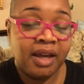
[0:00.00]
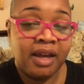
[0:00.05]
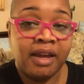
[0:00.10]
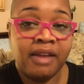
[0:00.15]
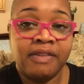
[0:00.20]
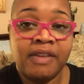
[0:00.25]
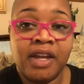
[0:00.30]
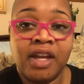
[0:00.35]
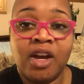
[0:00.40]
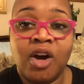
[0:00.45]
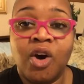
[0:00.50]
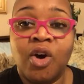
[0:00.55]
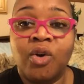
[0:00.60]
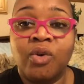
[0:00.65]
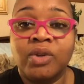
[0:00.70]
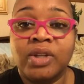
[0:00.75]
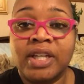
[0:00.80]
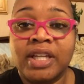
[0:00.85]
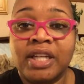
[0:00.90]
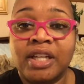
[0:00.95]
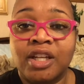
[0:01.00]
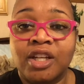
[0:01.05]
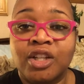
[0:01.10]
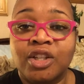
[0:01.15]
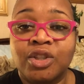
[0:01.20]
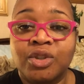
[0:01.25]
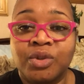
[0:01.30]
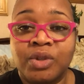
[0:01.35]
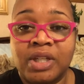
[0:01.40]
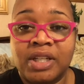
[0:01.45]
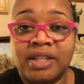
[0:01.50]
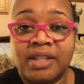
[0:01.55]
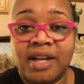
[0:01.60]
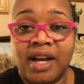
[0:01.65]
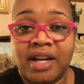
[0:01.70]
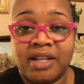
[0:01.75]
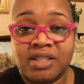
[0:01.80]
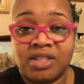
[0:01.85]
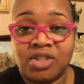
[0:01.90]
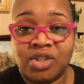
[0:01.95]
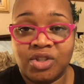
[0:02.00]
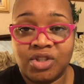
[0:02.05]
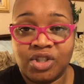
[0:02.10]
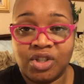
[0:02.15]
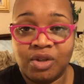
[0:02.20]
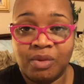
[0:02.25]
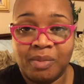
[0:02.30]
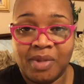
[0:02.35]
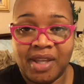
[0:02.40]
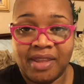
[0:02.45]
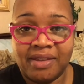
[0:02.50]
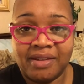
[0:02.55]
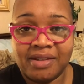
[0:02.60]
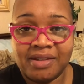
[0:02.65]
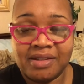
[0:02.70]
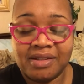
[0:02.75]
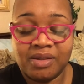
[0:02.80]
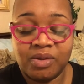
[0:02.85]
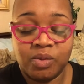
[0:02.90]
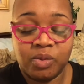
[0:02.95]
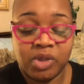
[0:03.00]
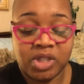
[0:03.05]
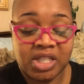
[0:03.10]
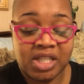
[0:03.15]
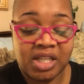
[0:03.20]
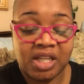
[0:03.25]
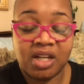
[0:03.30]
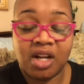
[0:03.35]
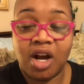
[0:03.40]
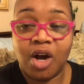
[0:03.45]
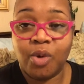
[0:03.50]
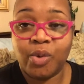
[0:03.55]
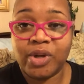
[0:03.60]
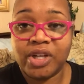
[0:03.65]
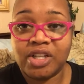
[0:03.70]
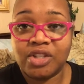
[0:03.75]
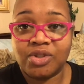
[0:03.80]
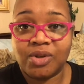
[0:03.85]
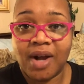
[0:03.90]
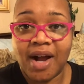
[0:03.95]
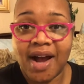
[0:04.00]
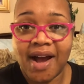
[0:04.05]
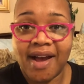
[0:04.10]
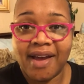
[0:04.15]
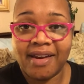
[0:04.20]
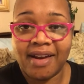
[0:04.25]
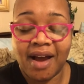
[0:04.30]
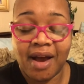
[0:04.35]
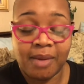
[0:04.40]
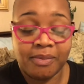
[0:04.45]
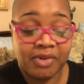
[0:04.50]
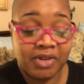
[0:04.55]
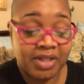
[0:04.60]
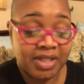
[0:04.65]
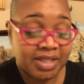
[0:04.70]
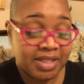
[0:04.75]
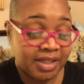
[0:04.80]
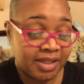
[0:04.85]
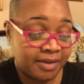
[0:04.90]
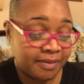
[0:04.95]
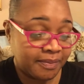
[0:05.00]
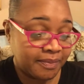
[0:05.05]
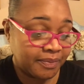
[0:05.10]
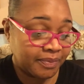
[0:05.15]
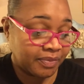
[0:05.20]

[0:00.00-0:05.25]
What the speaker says: and they only included non-surgical methods, which he had already tried, obviously.